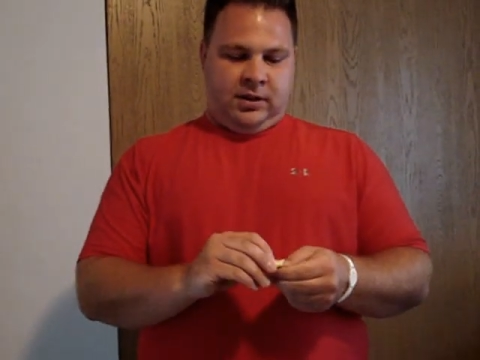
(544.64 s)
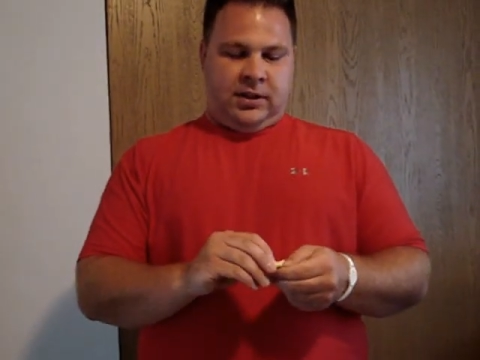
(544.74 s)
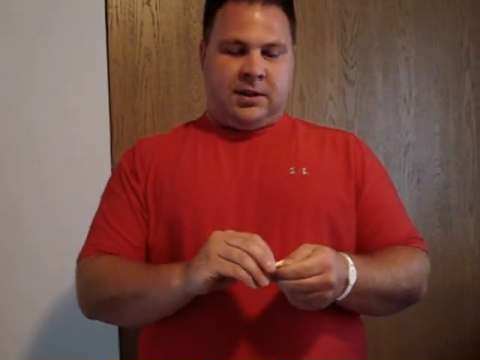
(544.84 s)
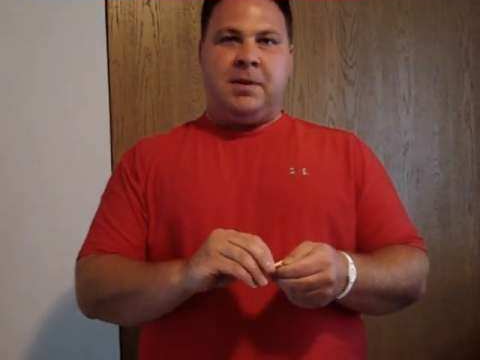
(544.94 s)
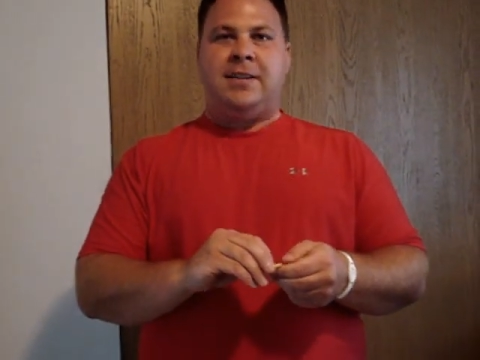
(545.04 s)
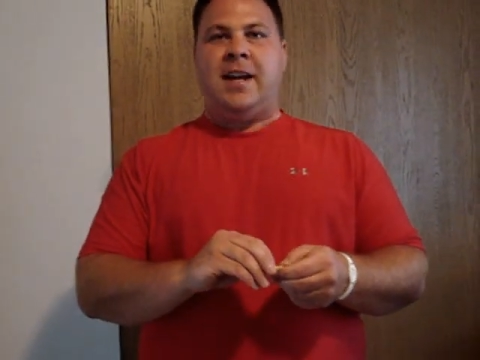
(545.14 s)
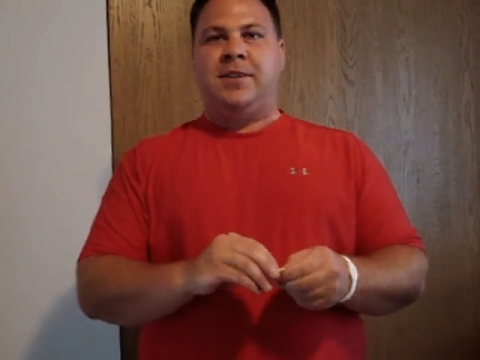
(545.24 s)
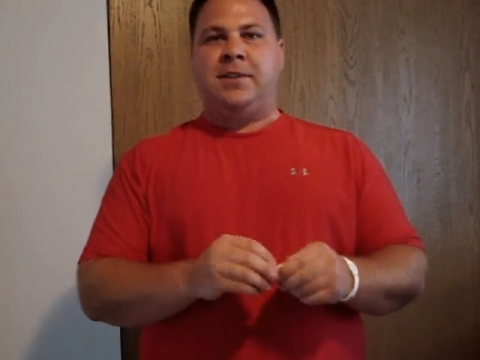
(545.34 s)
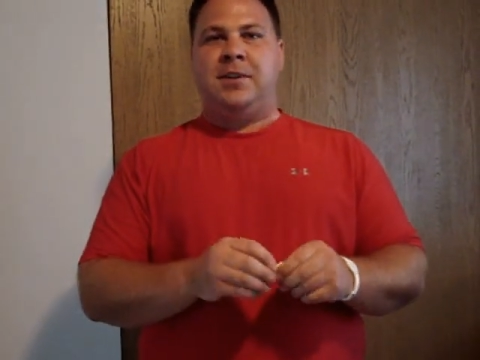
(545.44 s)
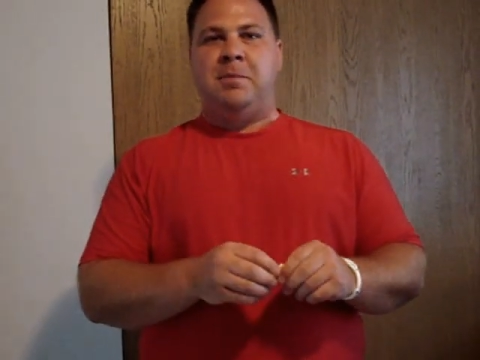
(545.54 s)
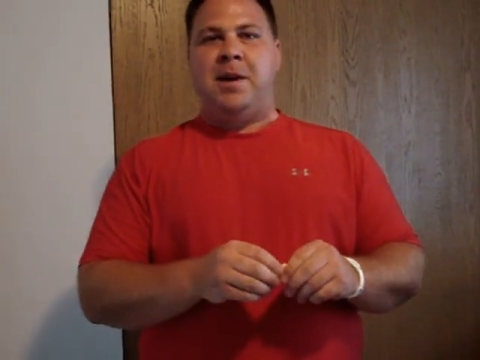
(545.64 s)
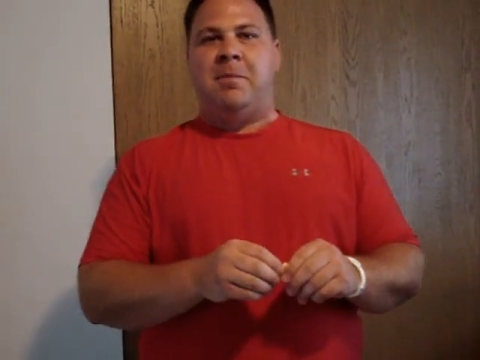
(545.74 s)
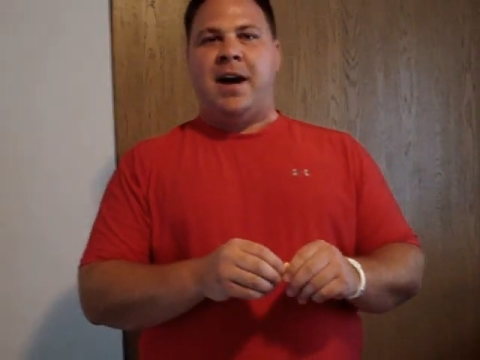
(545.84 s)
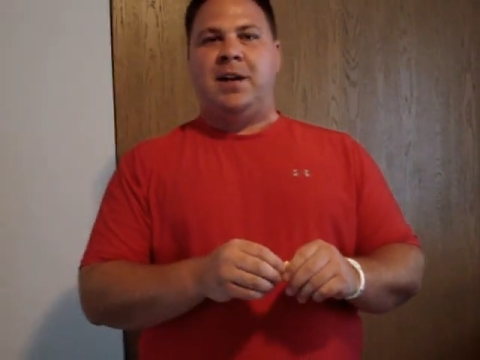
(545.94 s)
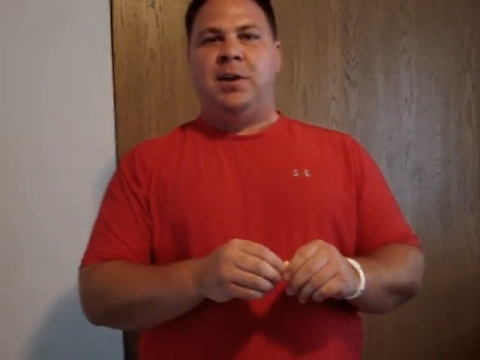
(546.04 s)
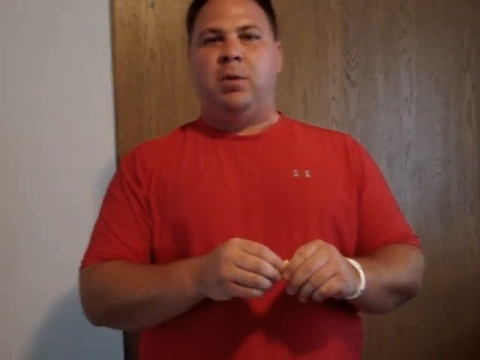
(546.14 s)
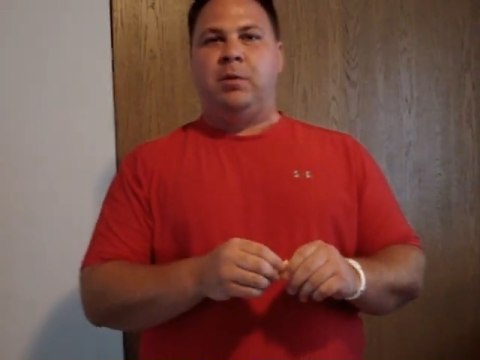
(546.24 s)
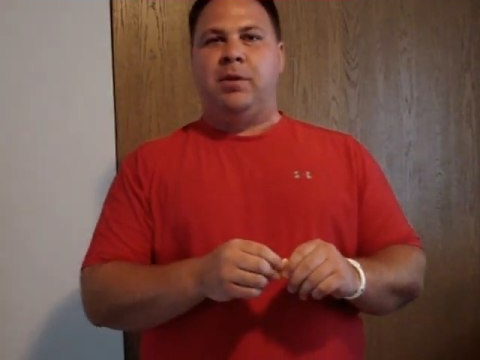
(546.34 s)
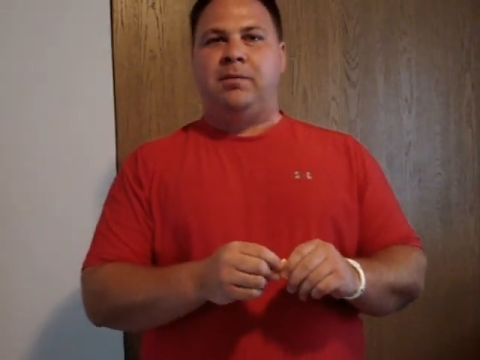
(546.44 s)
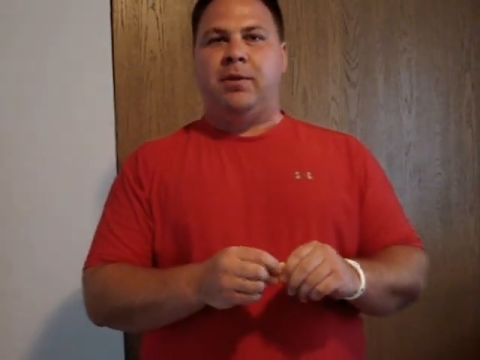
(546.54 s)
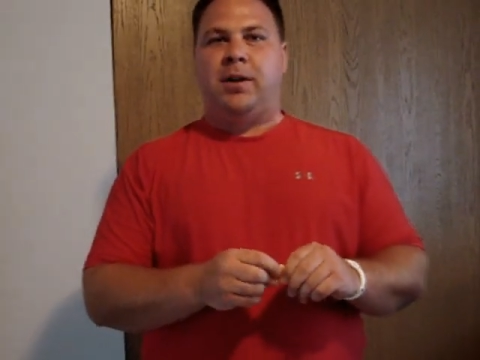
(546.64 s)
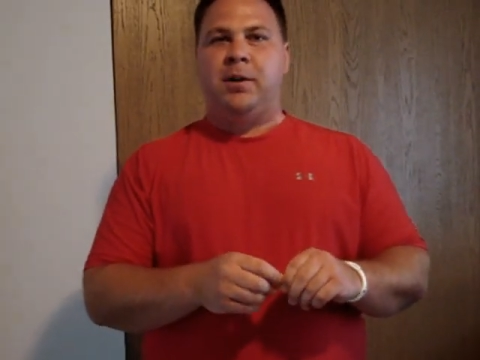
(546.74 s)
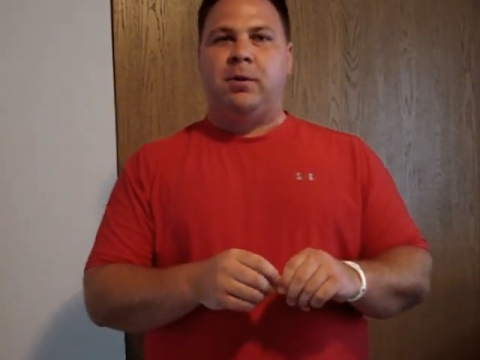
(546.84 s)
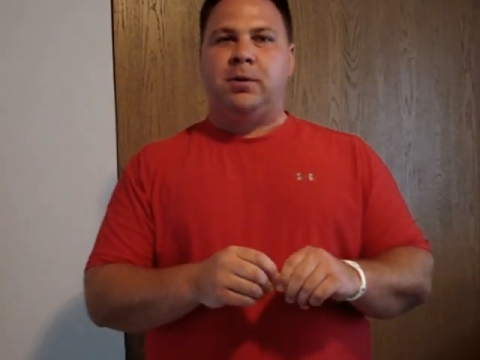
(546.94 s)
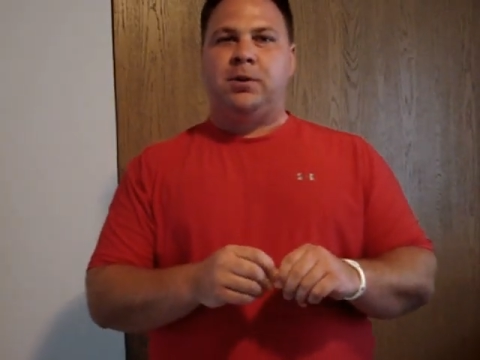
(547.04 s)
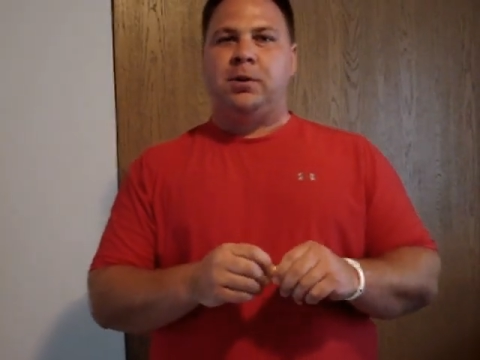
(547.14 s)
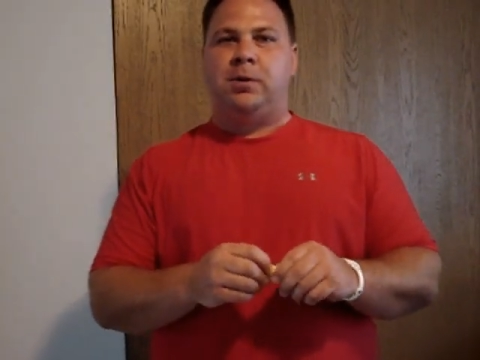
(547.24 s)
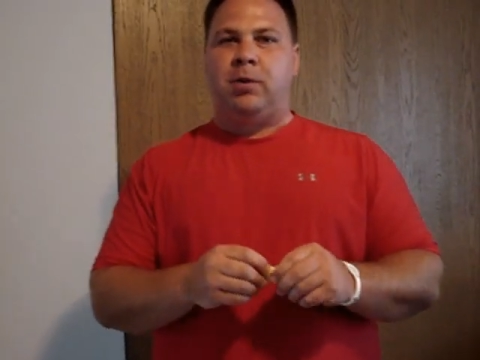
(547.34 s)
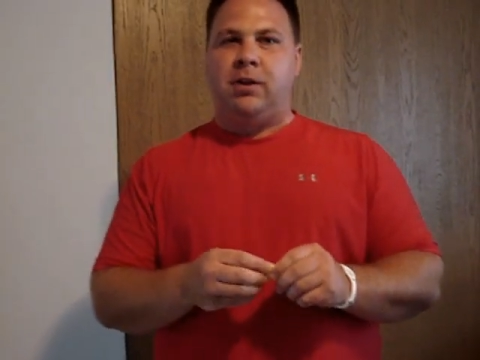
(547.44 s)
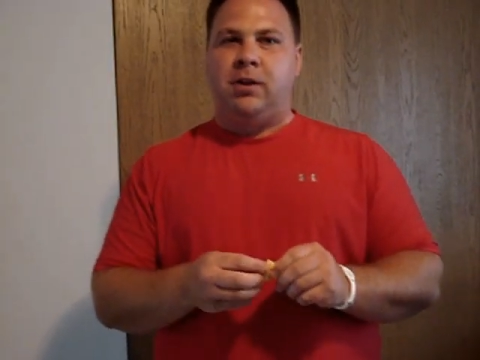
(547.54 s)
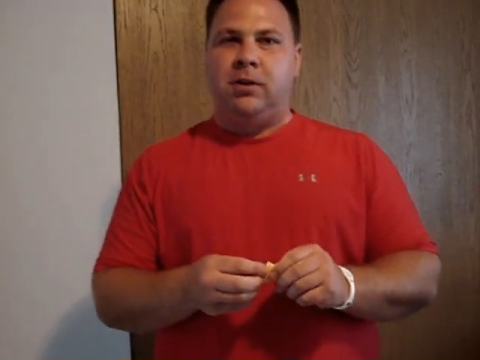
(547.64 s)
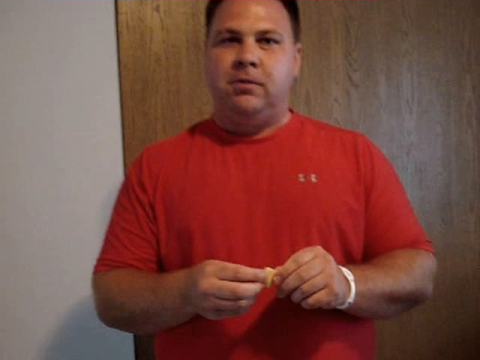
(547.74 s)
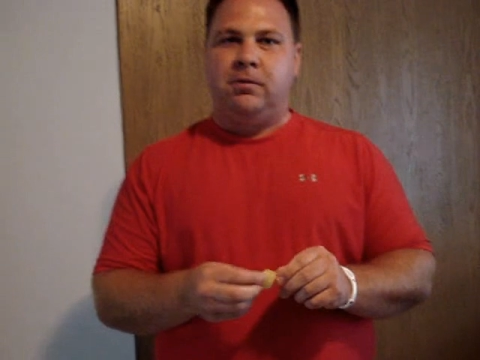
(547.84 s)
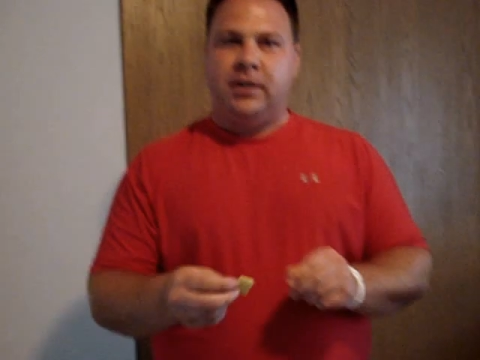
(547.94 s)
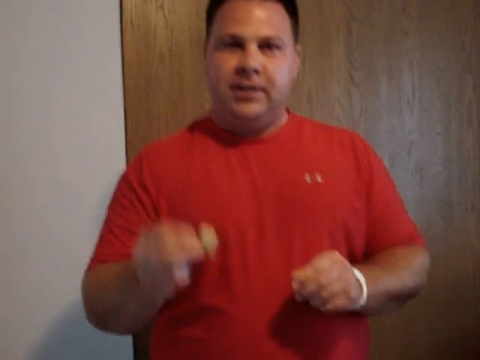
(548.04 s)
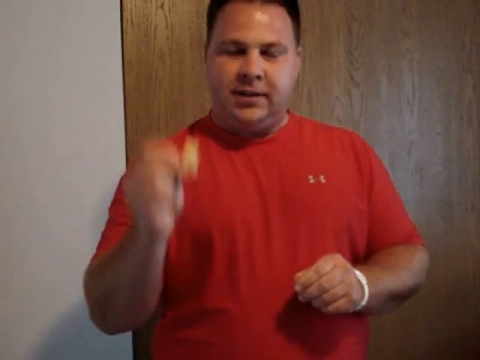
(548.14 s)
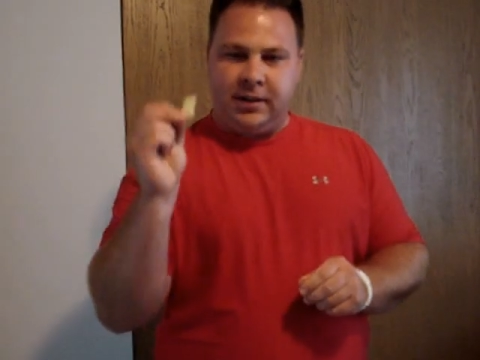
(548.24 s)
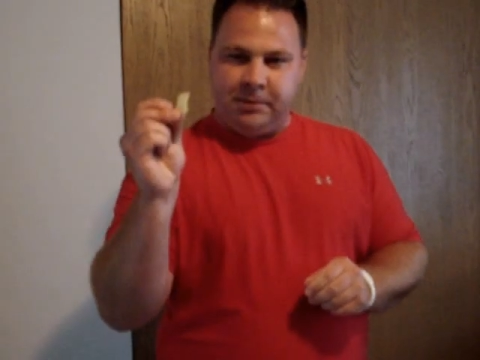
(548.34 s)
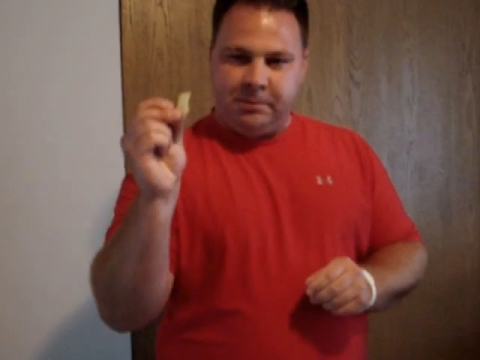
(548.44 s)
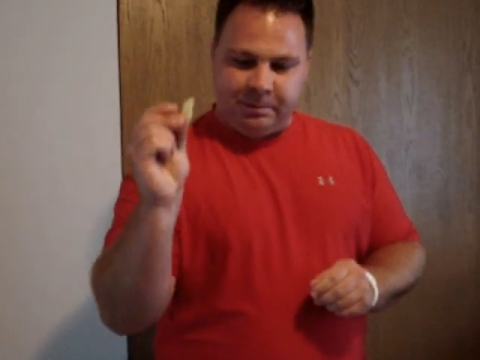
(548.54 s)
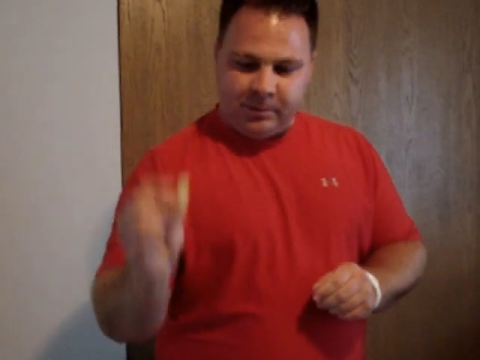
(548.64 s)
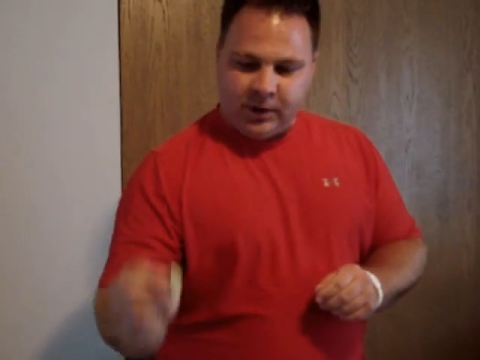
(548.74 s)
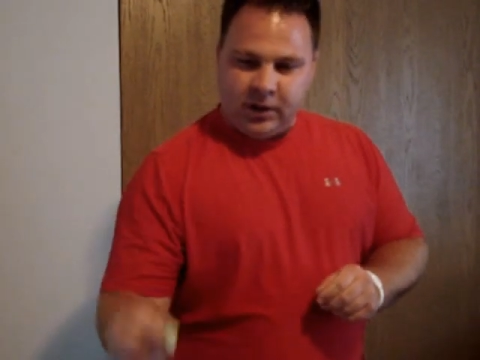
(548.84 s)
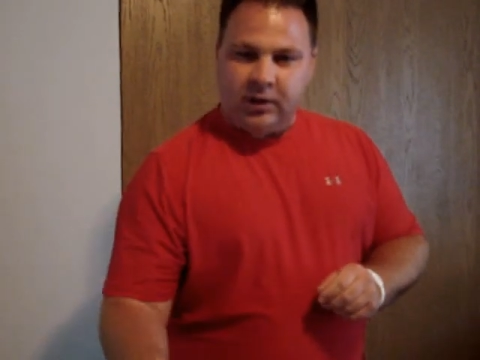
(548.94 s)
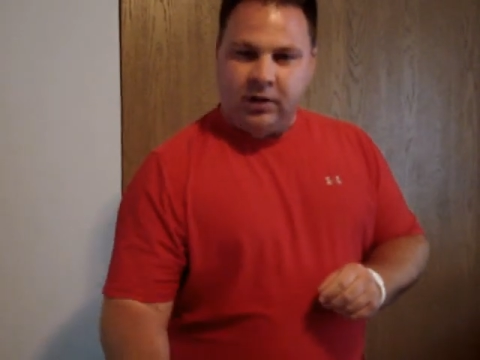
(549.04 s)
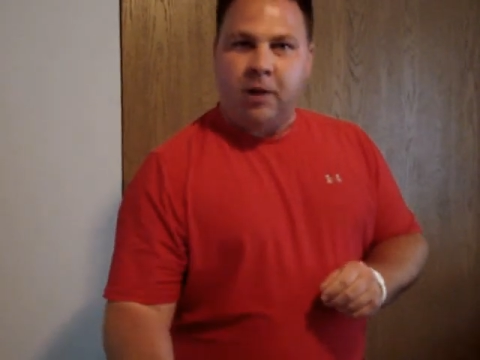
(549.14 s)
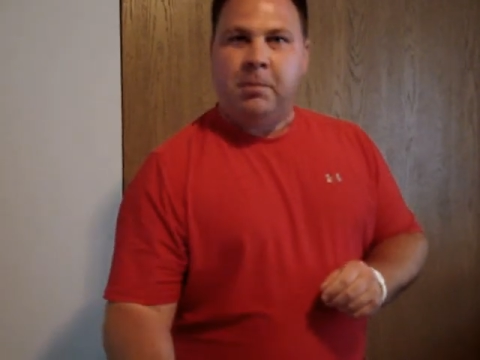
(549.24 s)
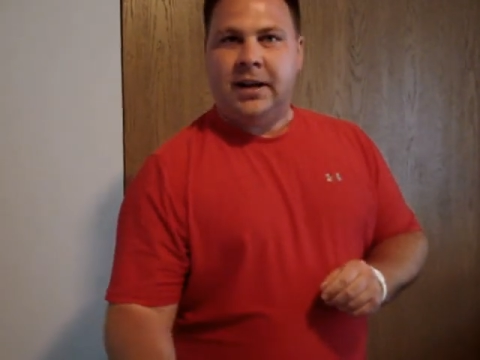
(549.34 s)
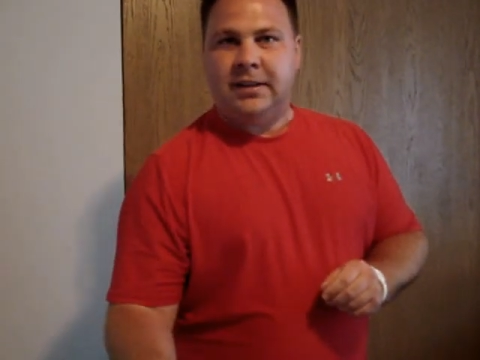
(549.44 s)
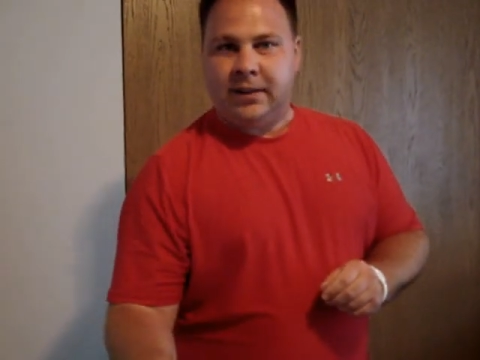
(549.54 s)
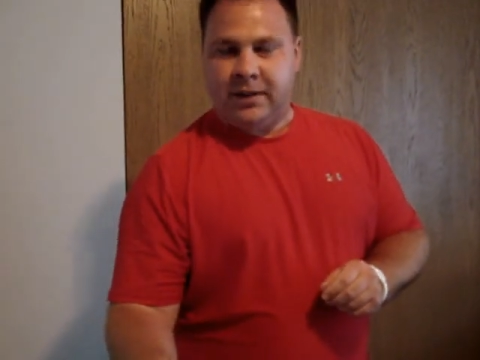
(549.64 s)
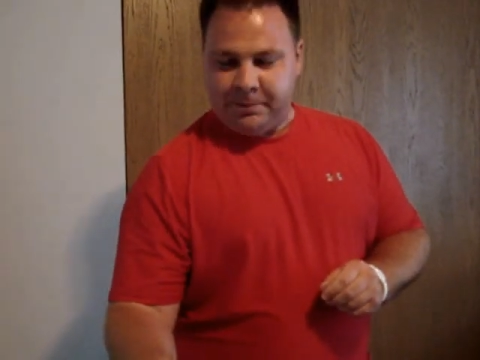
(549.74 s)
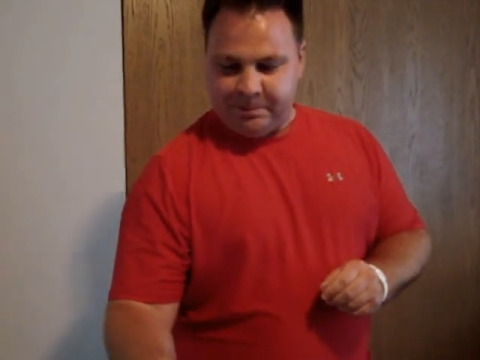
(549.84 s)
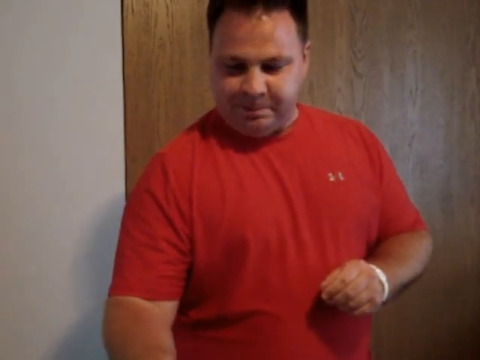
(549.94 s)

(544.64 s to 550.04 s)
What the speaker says: his mistake's going to be a mighty one when Frank Gore is going to run all over his team. On my team.